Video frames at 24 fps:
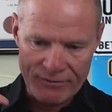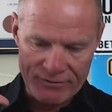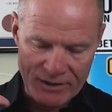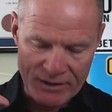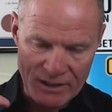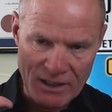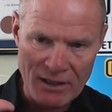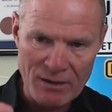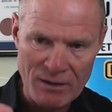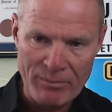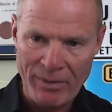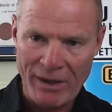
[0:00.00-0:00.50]

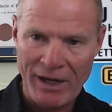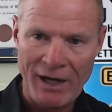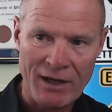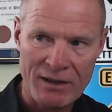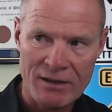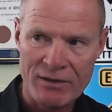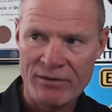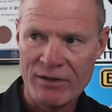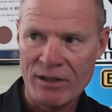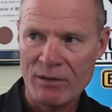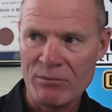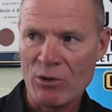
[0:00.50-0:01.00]
the
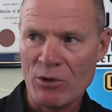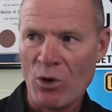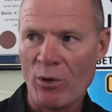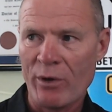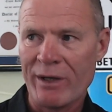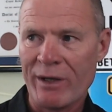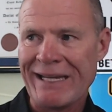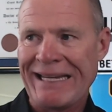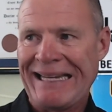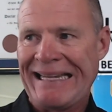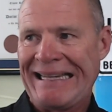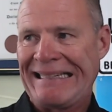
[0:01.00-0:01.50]
impact of them
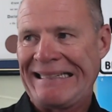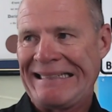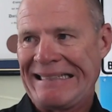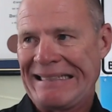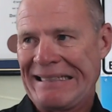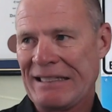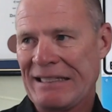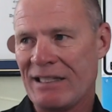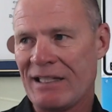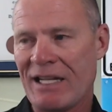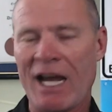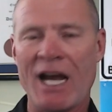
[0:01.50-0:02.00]
going into
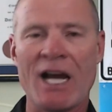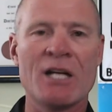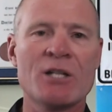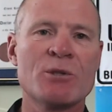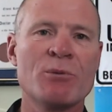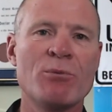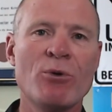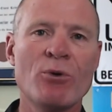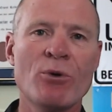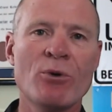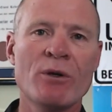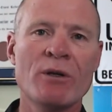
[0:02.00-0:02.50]
the
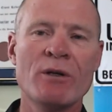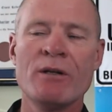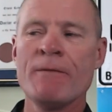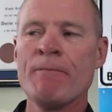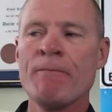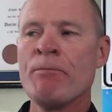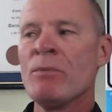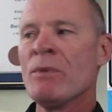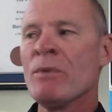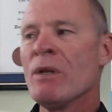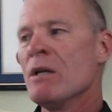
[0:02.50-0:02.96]
dashboard.